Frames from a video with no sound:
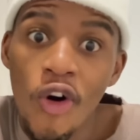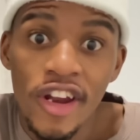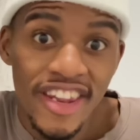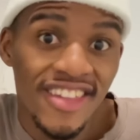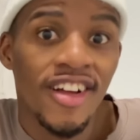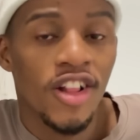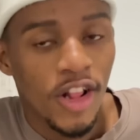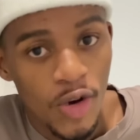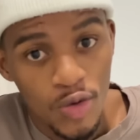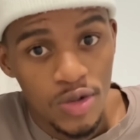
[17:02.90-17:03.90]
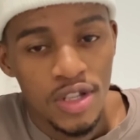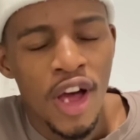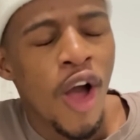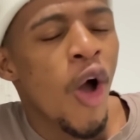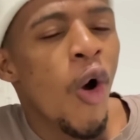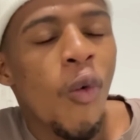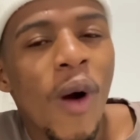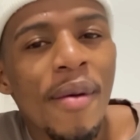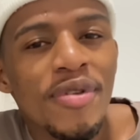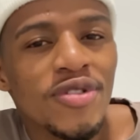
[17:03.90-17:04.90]
on the clothes.
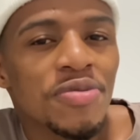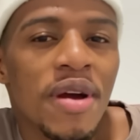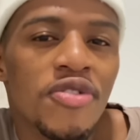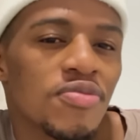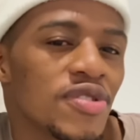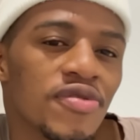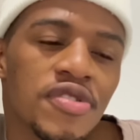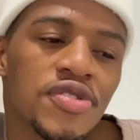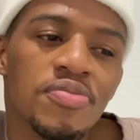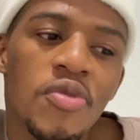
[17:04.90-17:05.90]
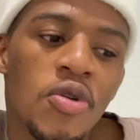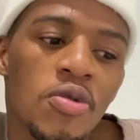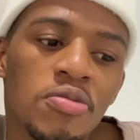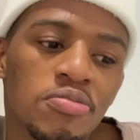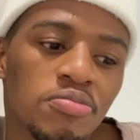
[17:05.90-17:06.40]
Why? Because my room is very small,